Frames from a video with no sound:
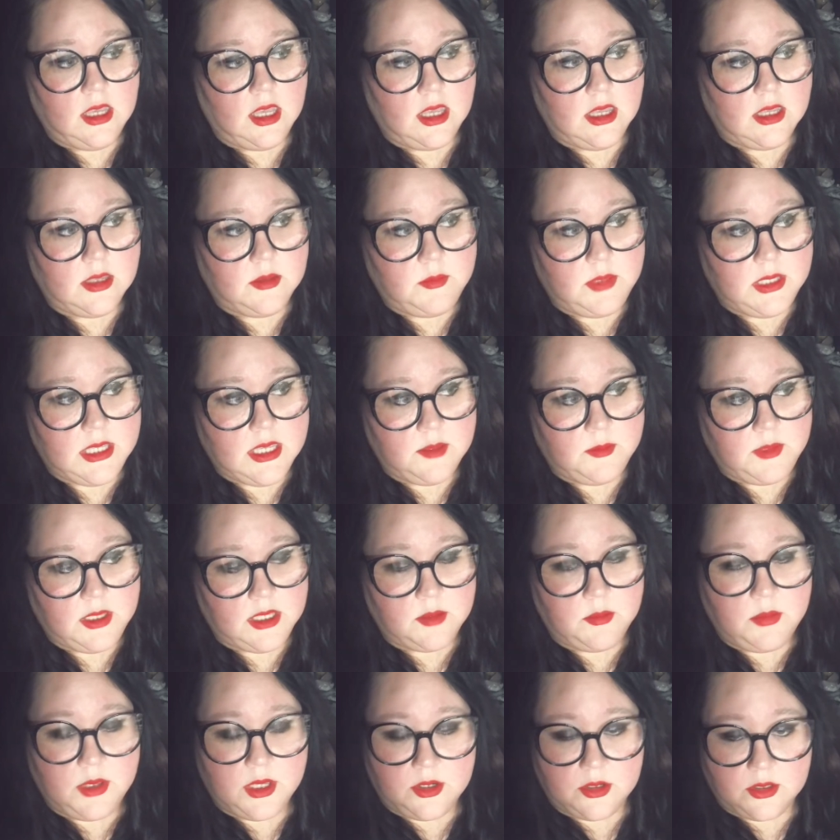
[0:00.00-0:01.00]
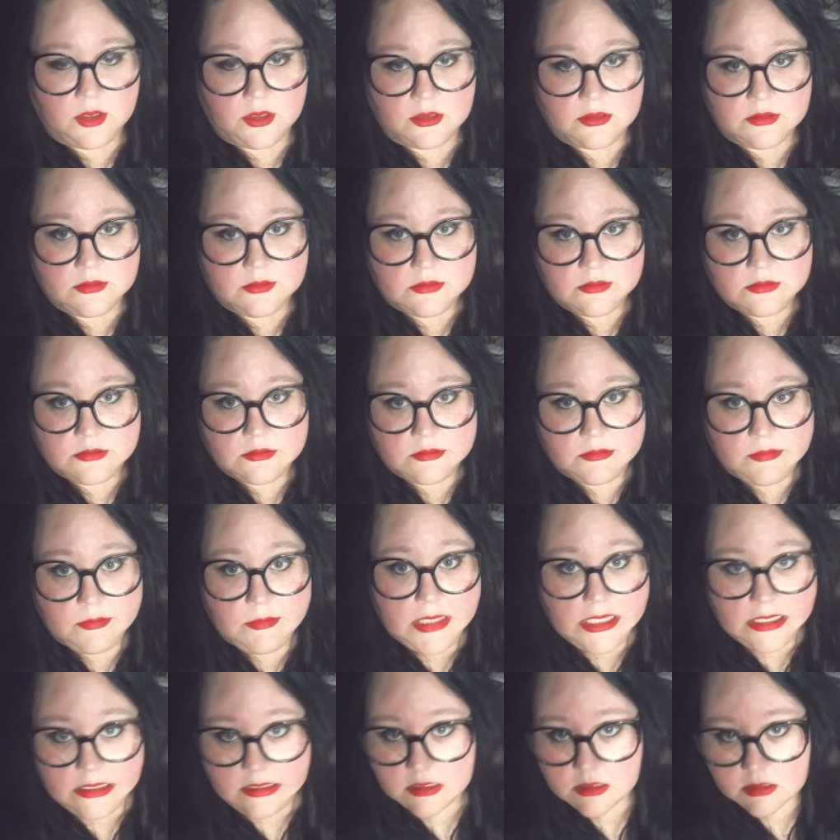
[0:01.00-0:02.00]
becoming a better
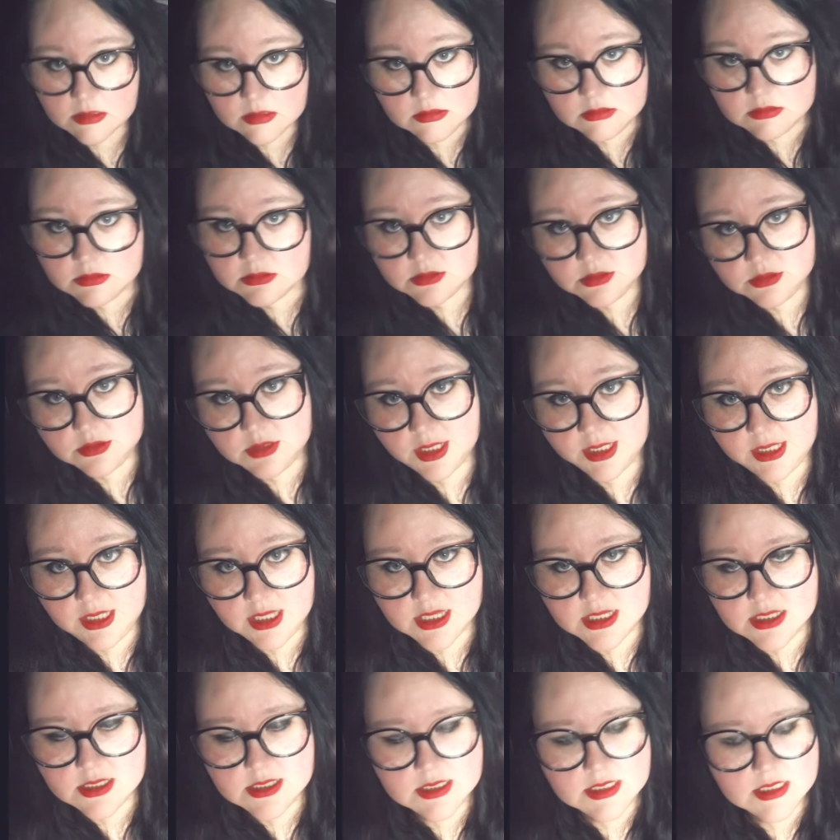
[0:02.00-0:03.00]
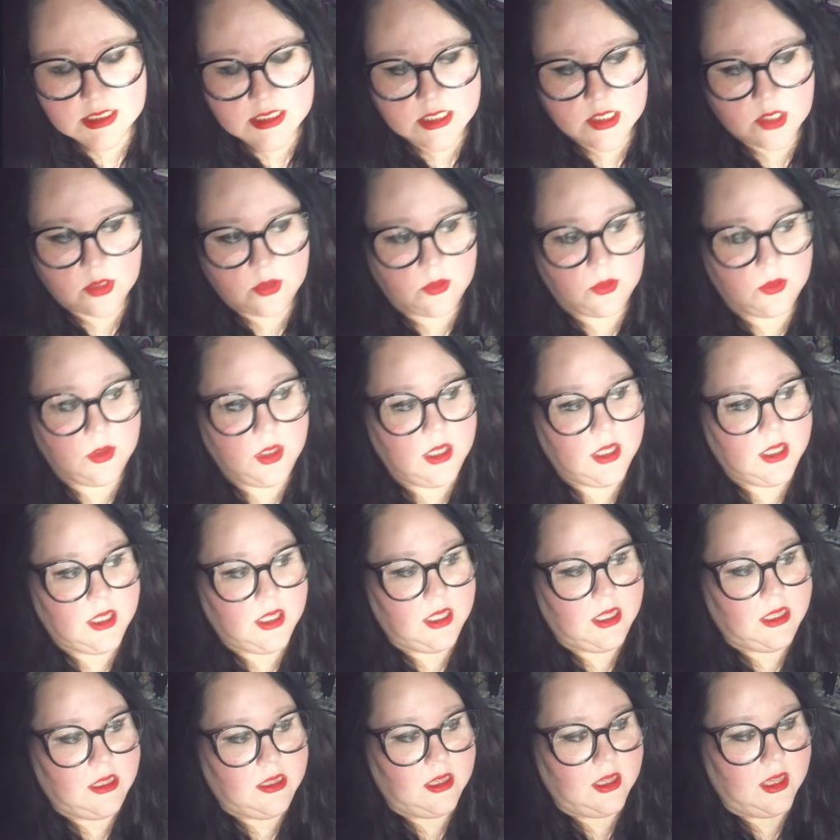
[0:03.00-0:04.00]
me, I guess. So
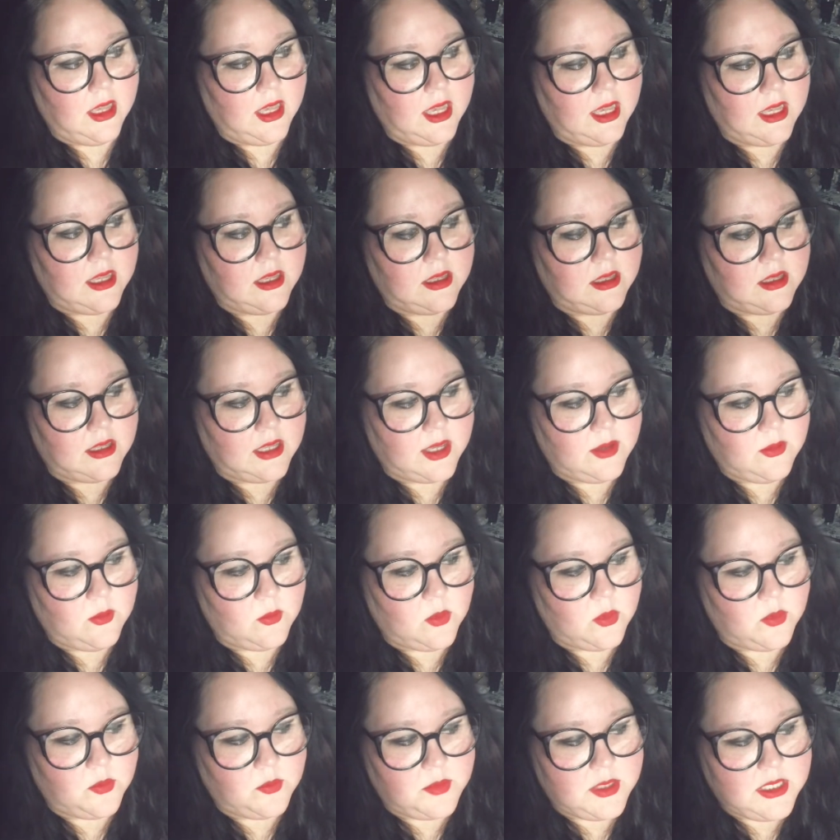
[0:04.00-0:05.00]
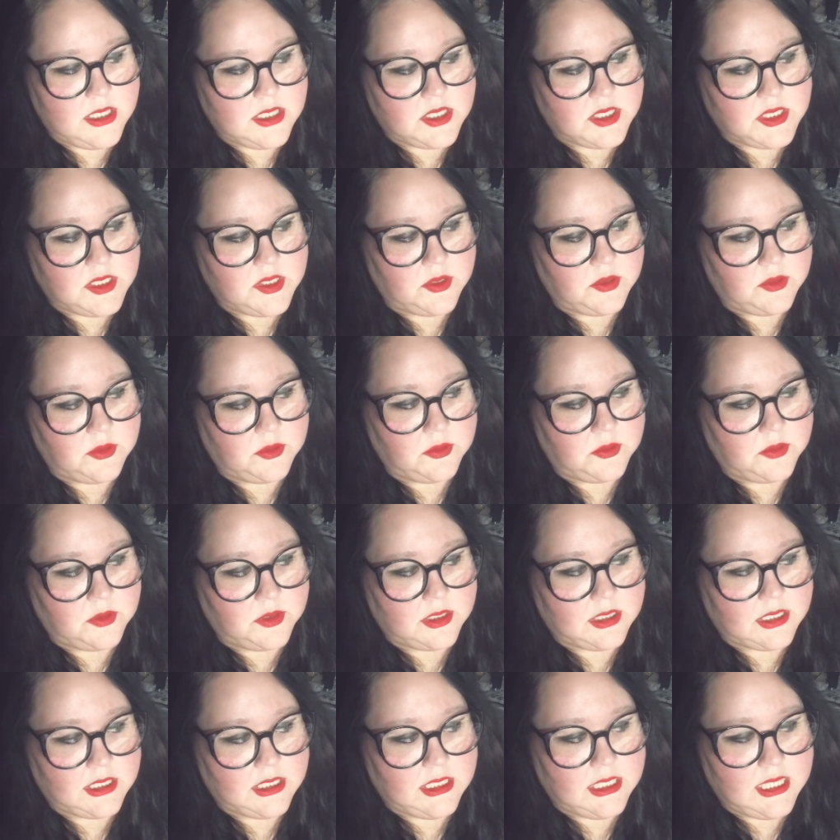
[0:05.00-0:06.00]
I won't be so
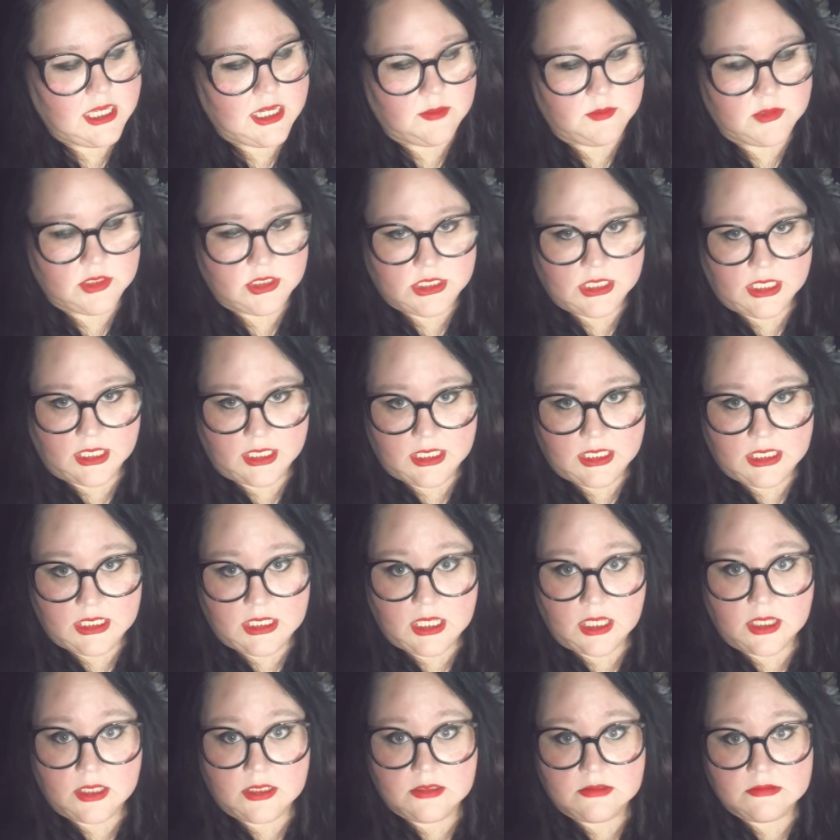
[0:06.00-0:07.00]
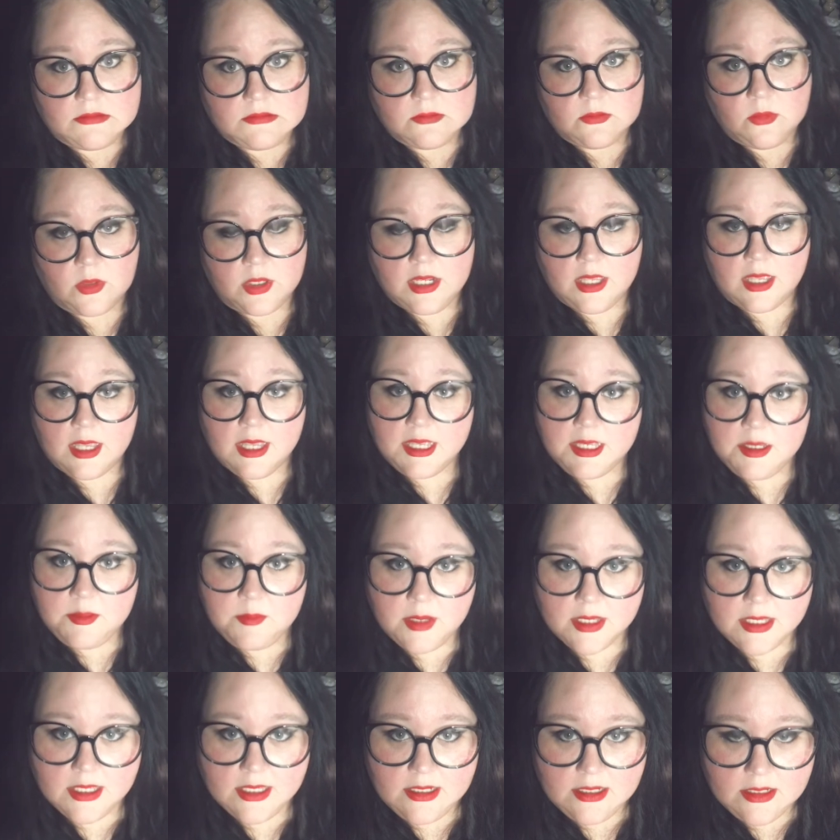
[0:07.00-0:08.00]
camera shy and not want to hide
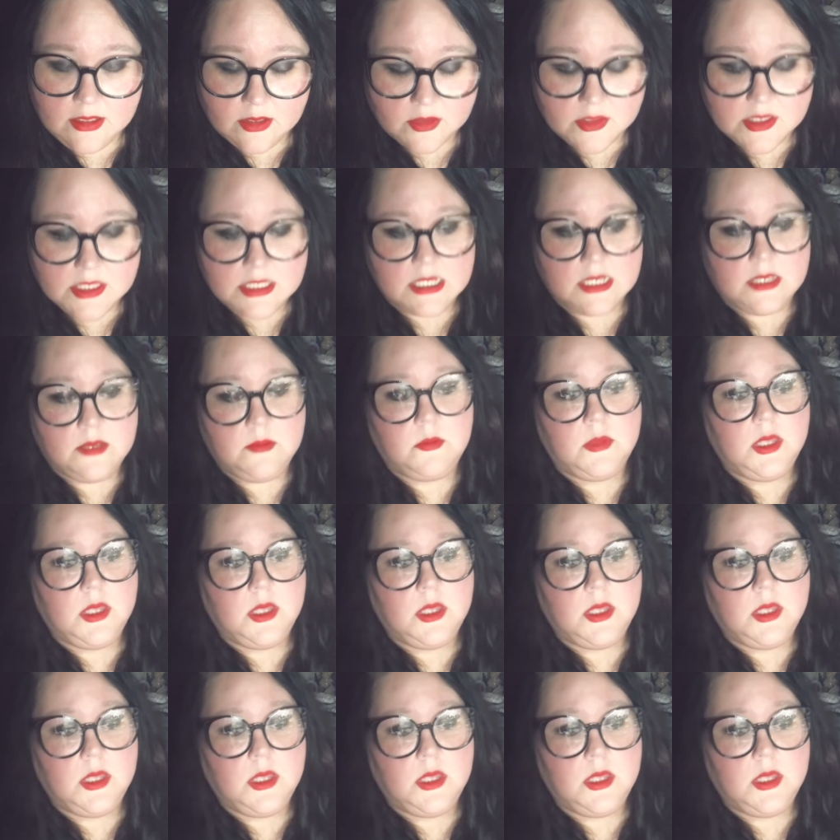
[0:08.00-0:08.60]
behind it all the time.